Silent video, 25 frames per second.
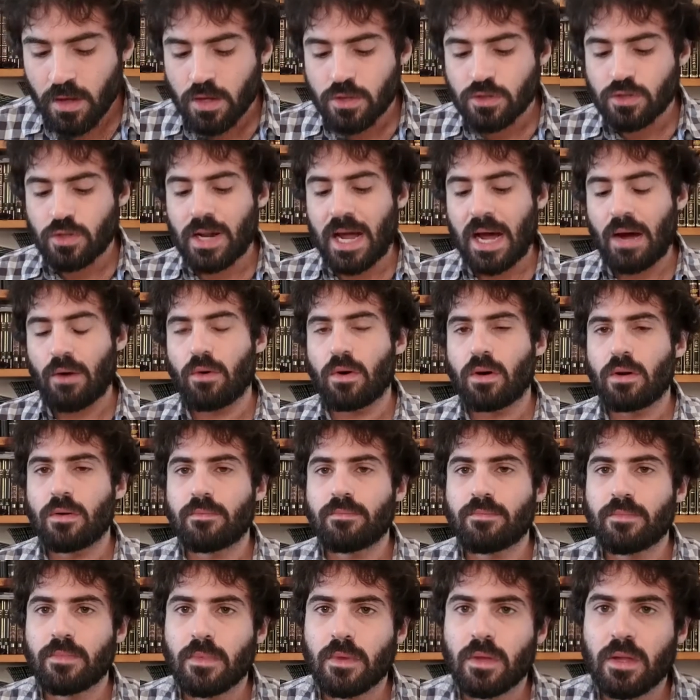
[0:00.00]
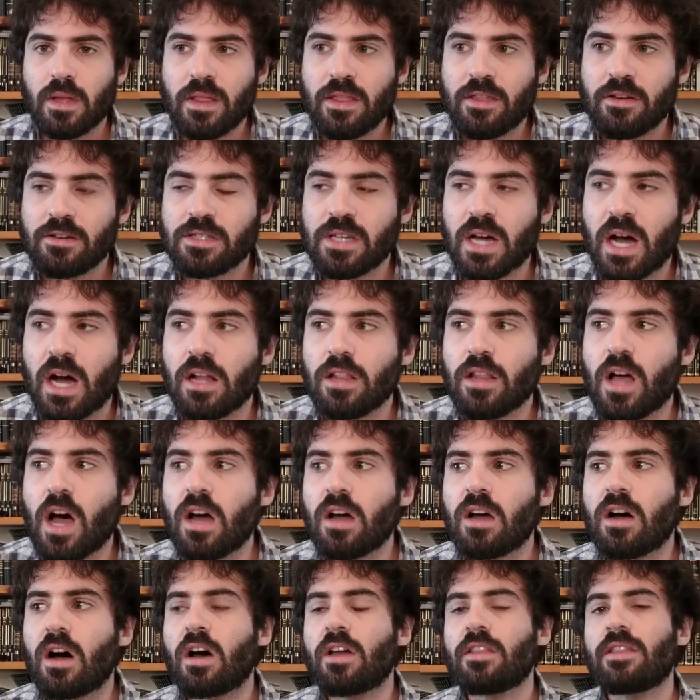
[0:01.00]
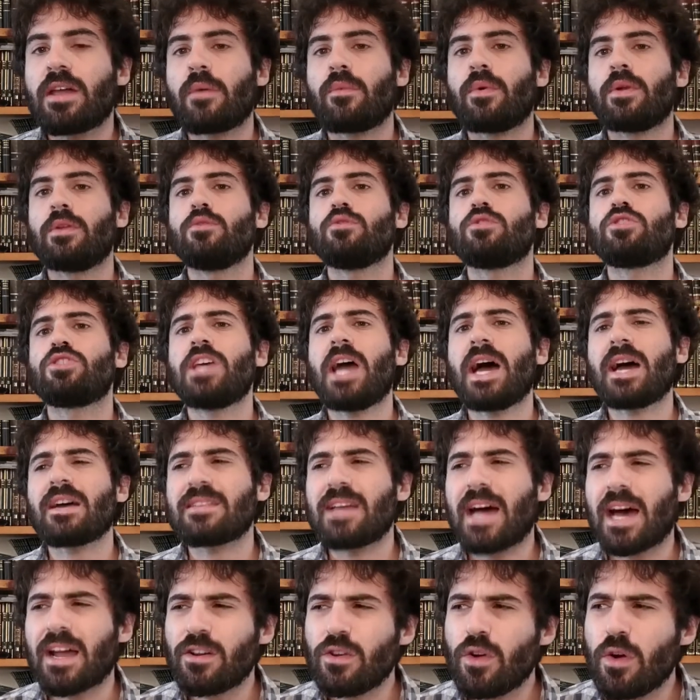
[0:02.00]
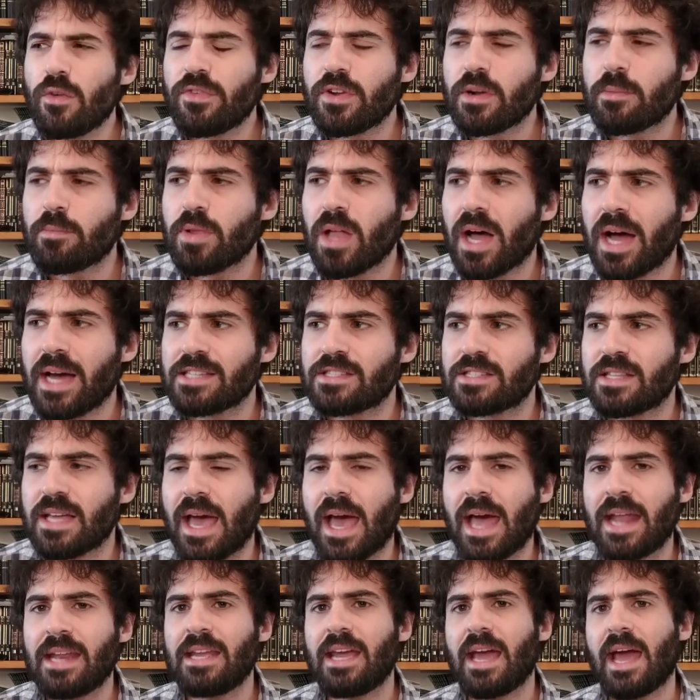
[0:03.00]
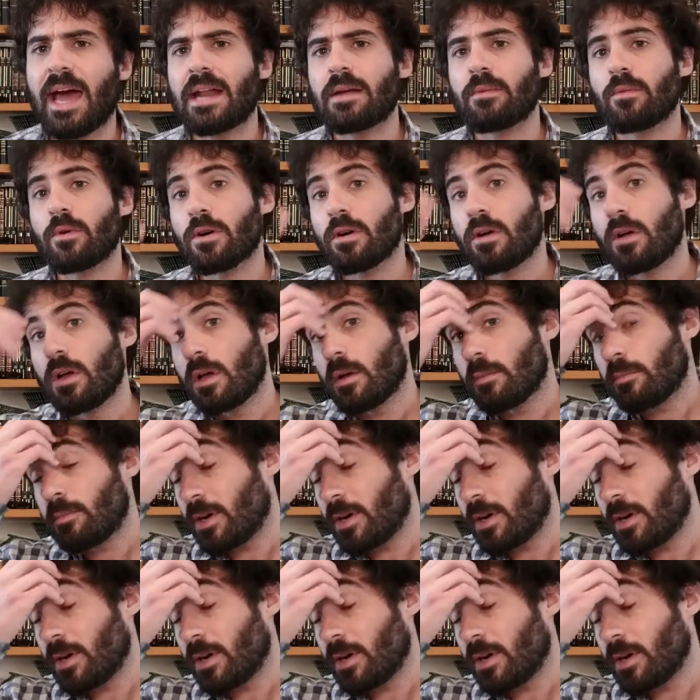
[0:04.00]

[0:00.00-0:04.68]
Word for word: So now, there's a halacha that when you shecht, I don't know if it applies to any animal,